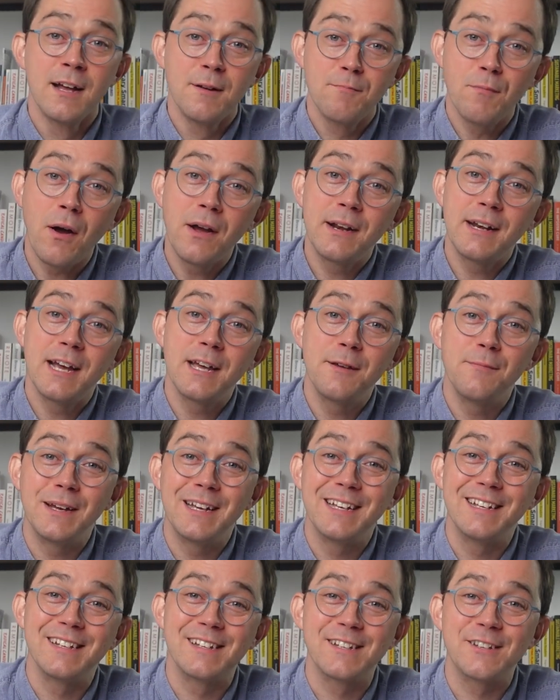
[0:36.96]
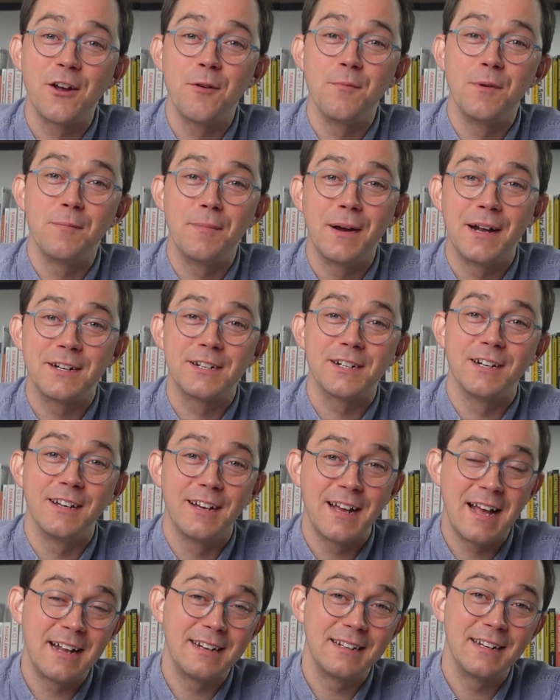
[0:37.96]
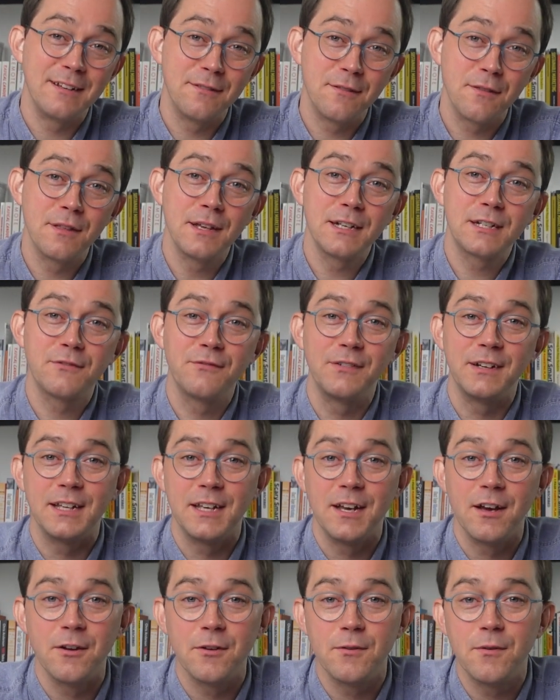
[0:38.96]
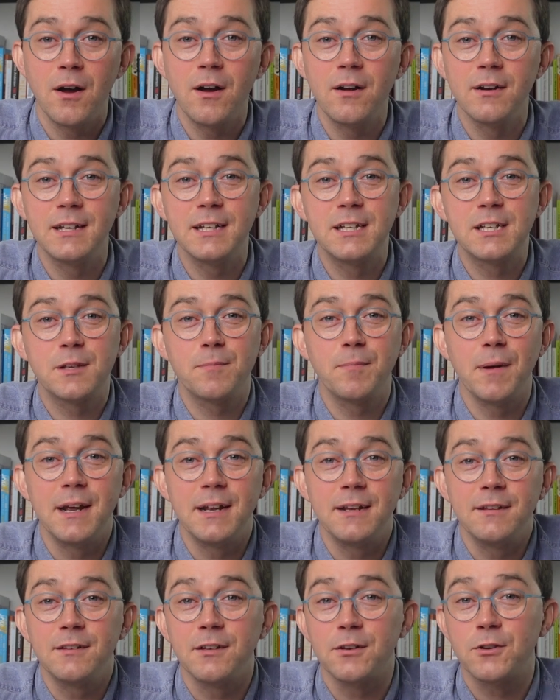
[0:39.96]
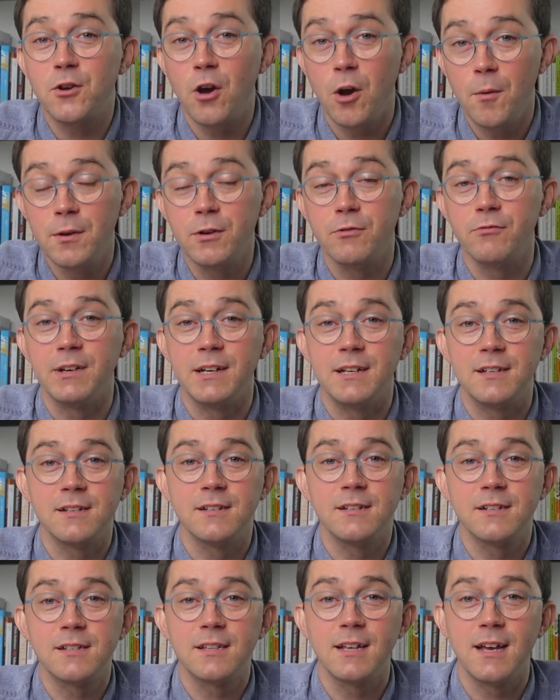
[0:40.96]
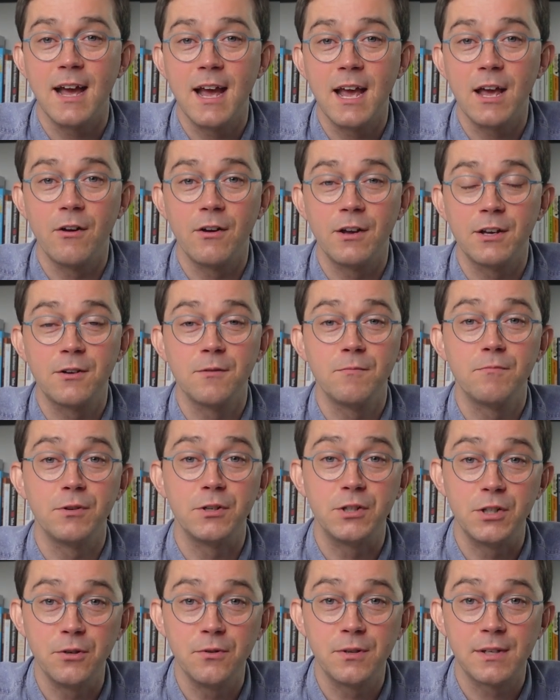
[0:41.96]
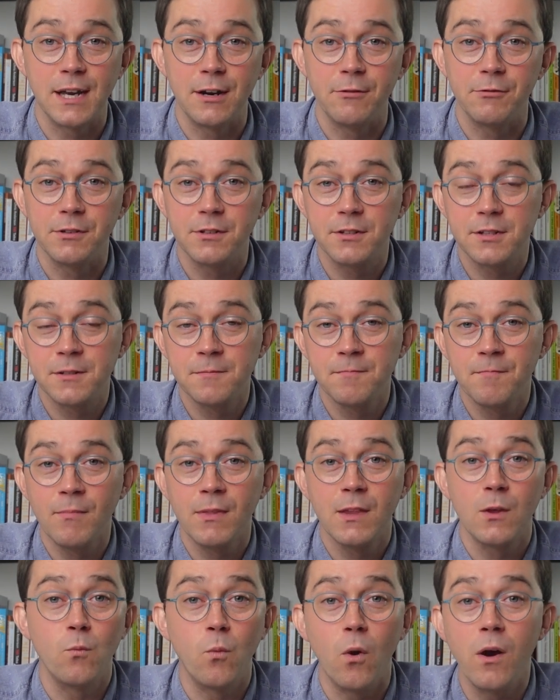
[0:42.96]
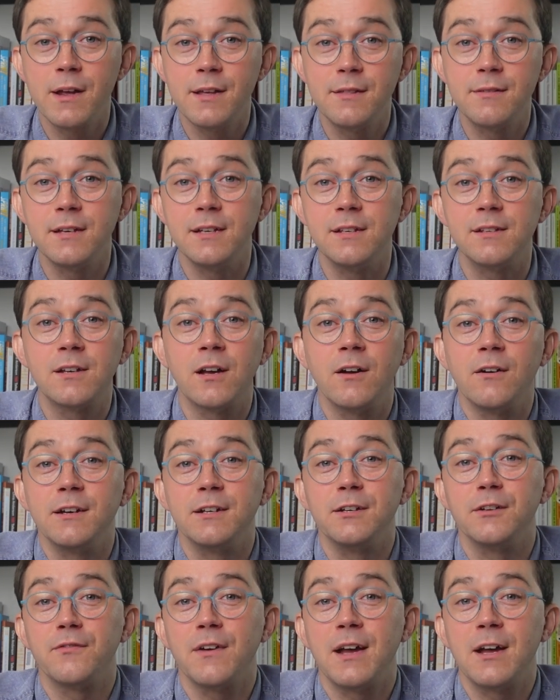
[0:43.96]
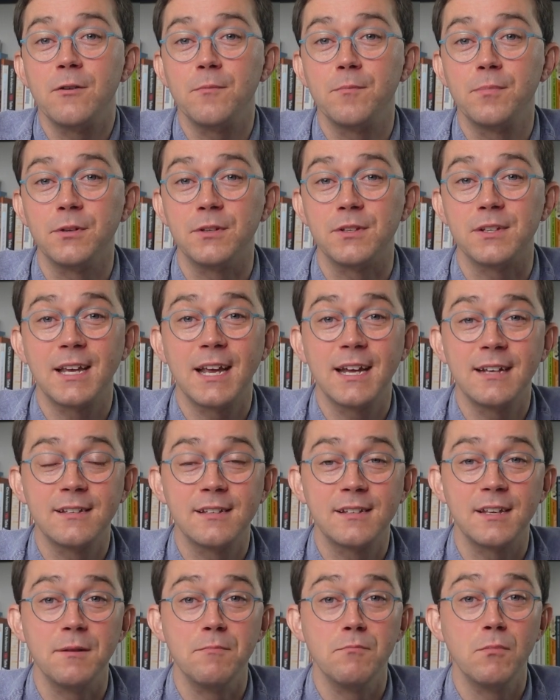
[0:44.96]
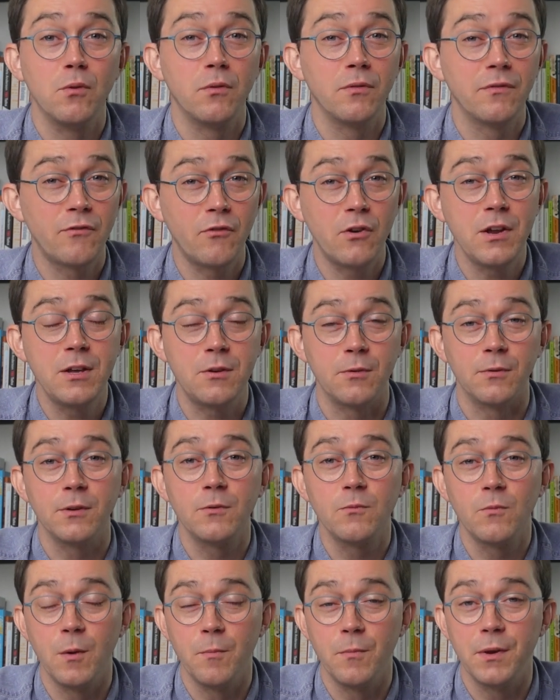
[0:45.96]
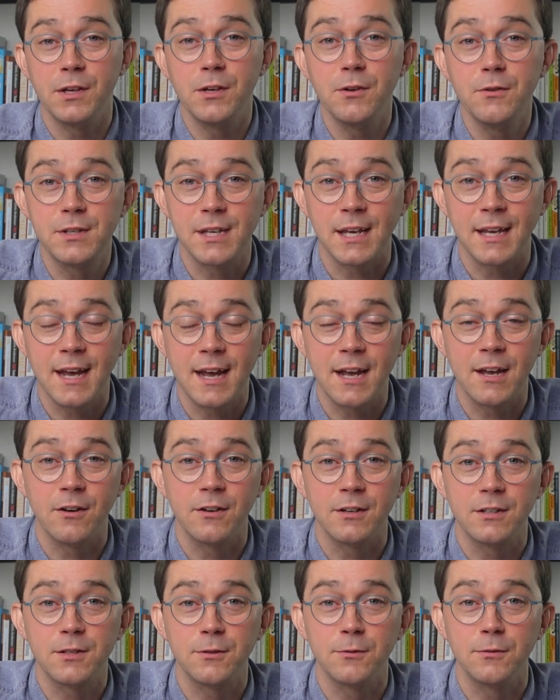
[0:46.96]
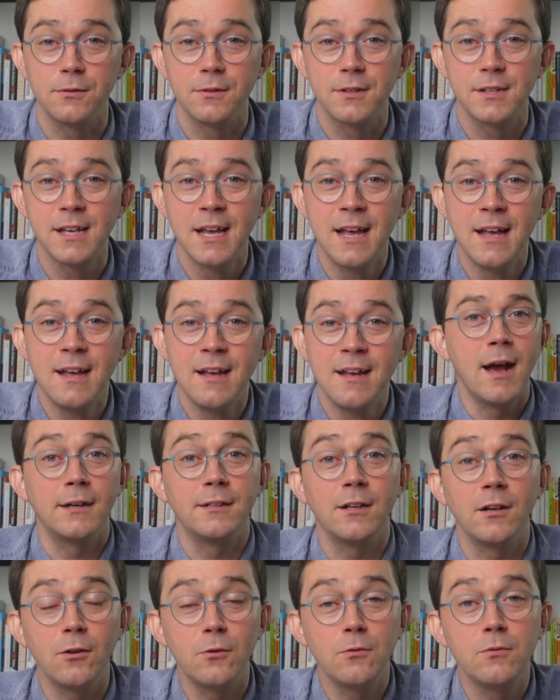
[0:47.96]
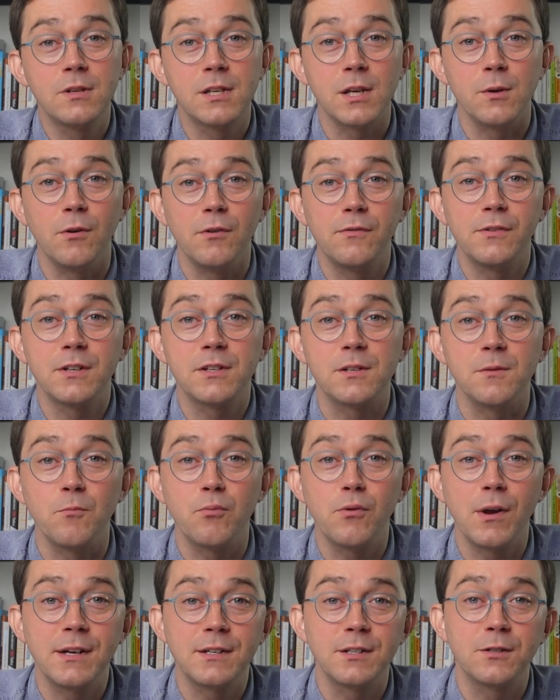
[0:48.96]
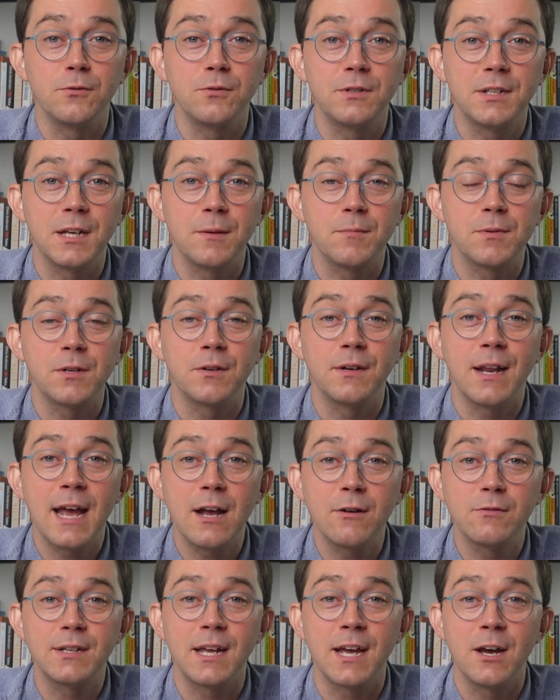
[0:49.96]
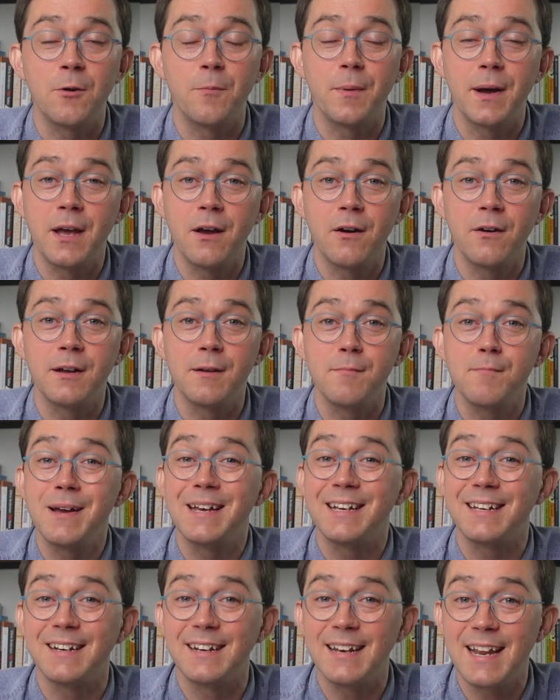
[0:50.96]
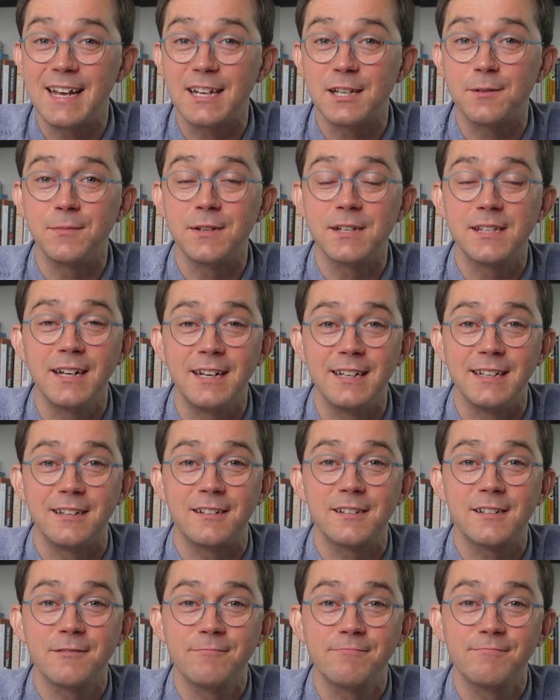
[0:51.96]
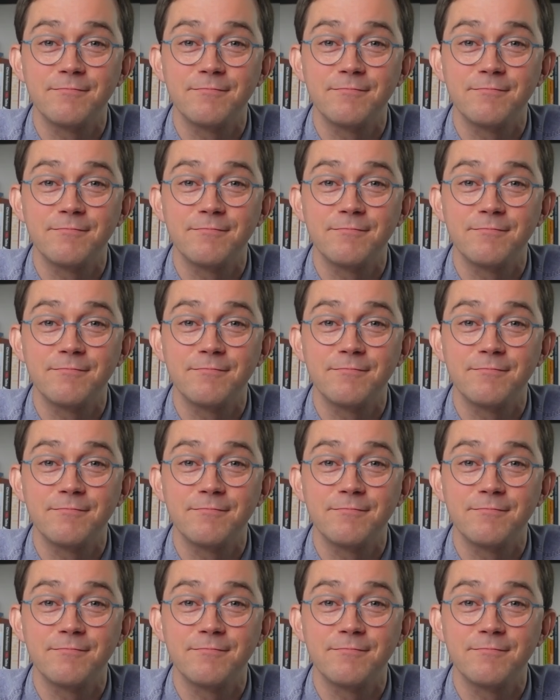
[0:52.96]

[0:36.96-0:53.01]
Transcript: My name is Simon Batchelor, and in this video I'll explain the common reasons that AI can produce errors, why these kind of outputs can seem more frequent when we're using AI tools, and I'll also offer some practical tips on how to help AI make less mistakes.